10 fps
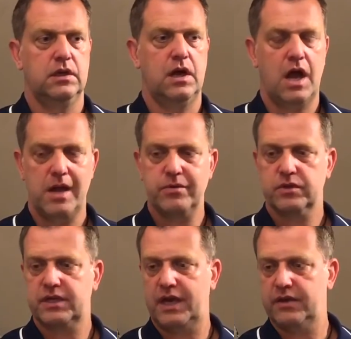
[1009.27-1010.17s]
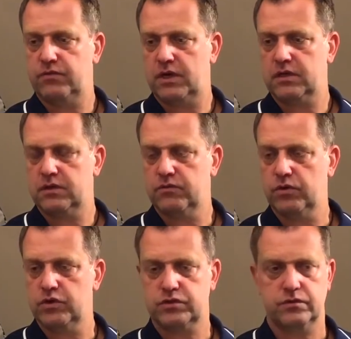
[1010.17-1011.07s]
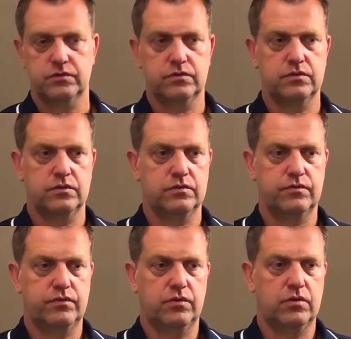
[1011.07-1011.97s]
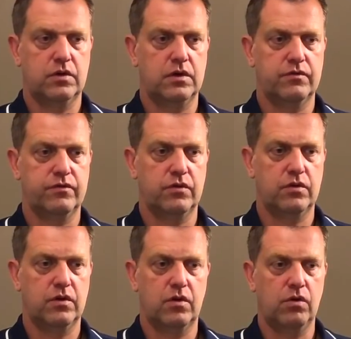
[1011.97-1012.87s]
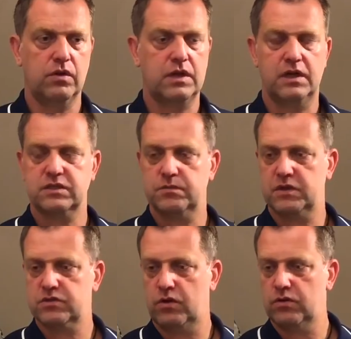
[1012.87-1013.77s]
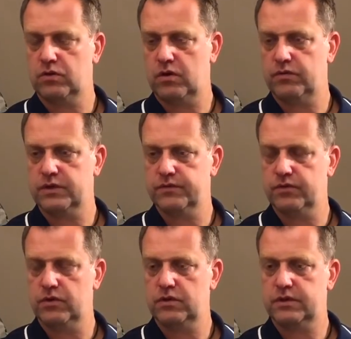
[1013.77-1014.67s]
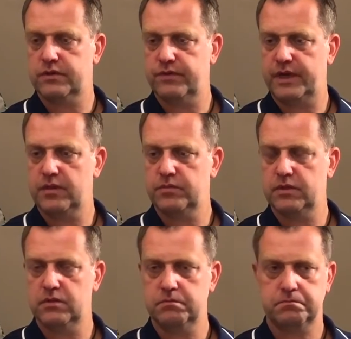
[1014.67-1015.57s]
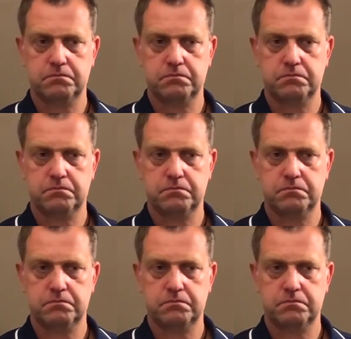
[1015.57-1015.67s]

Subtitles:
a hybrid K1 version for all customers all over the world, available